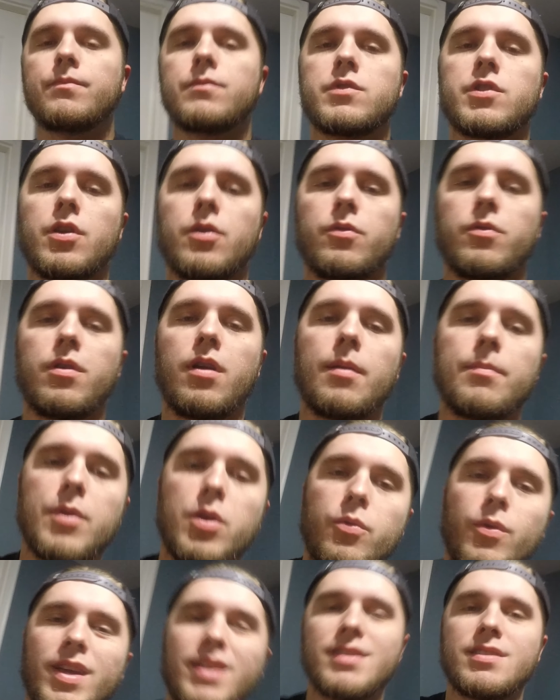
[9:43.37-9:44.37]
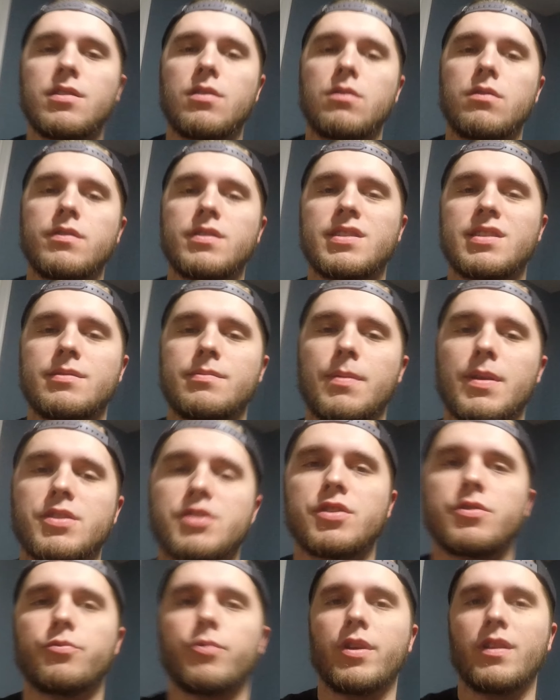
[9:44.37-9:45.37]
So I'm gonna wait until the
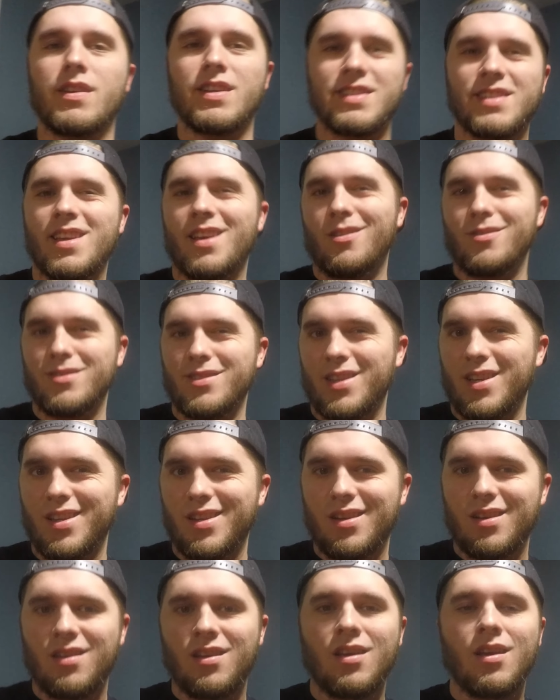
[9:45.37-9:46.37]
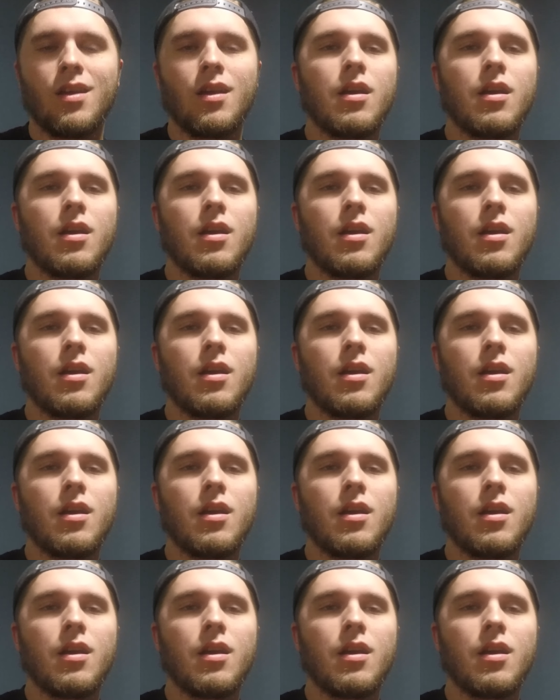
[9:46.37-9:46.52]
suspension really settles in